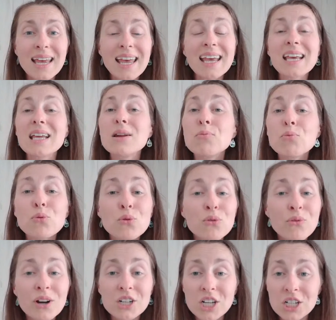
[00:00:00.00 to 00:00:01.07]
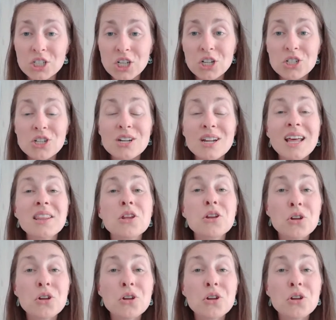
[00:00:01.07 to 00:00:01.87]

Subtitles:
It can improve our digestion and the